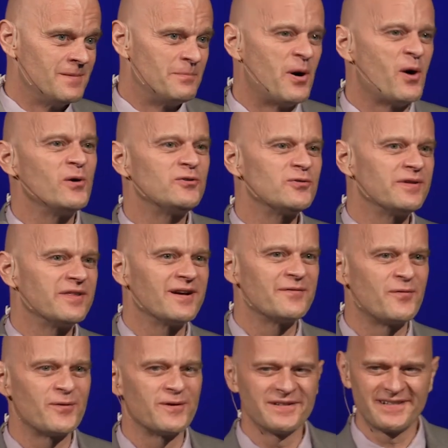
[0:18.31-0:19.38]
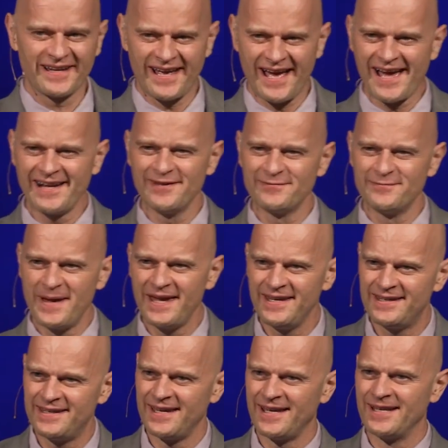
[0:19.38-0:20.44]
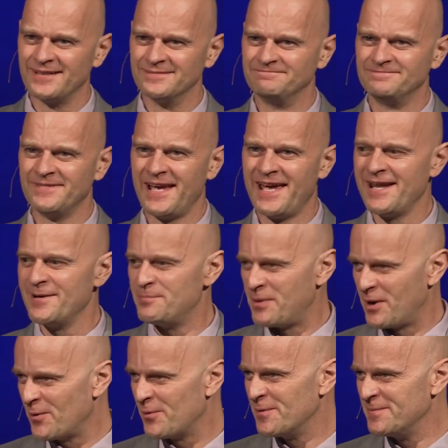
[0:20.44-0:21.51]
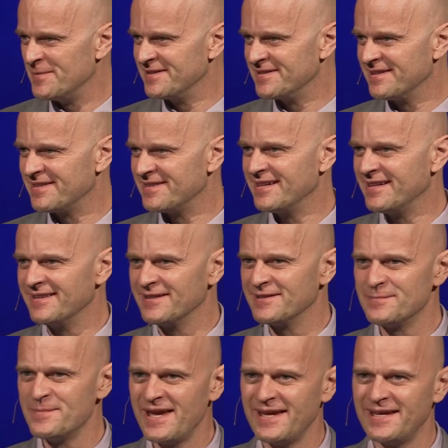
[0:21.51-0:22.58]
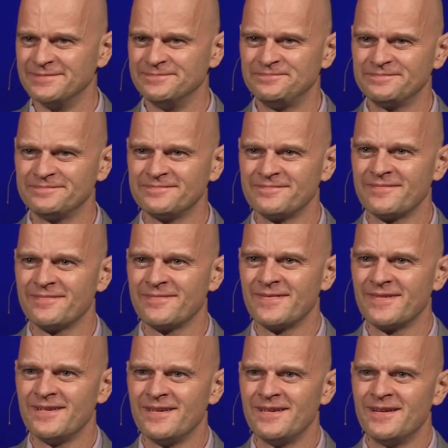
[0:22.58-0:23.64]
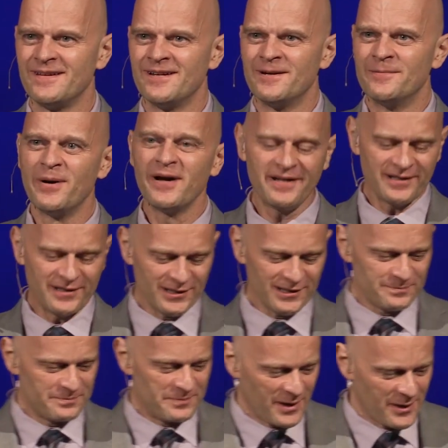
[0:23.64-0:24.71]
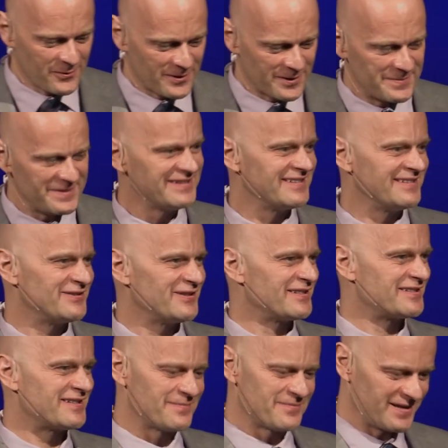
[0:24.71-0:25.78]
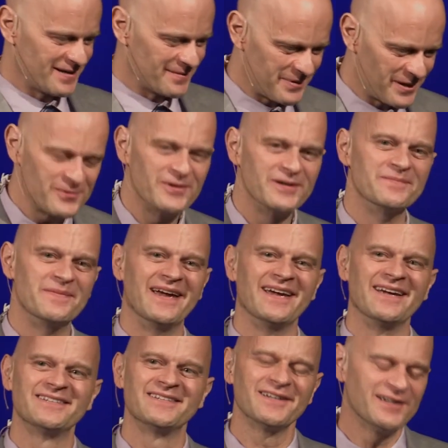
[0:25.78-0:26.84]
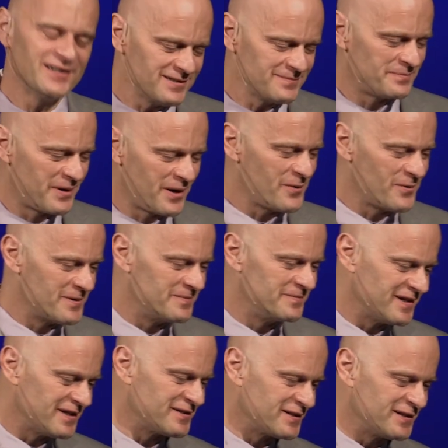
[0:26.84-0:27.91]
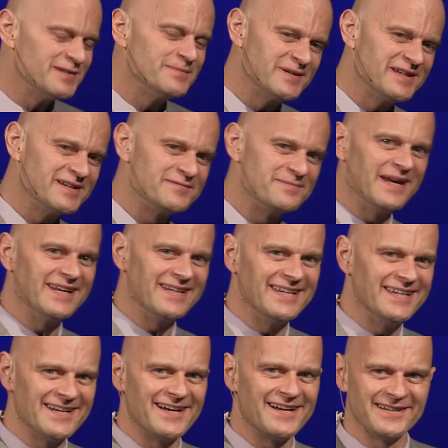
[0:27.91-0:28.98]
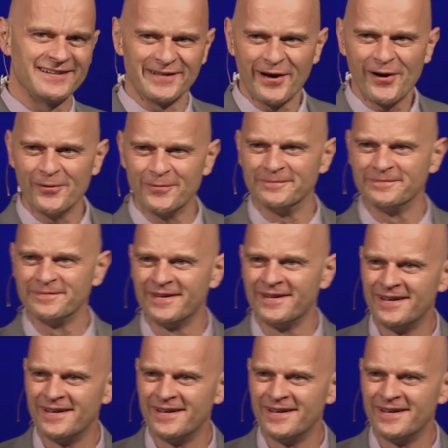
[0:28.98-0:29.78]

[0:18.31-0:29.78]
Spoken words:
Poetry, therefore, is a kind of making, and a poem is the thing that's made. But a good poem isn't just something a poet makes. A good poem does a good bit of making on its own.